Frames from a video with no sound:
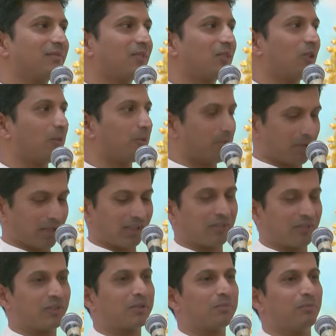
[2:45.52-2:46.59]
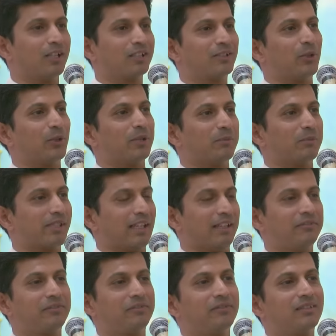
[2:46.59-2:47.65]
Swami must have smirked to
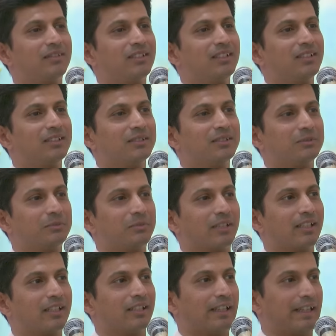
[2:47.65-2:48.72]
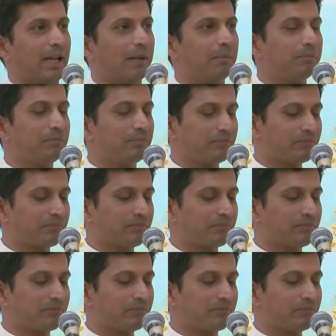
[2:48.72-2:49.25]
himself, but here I am.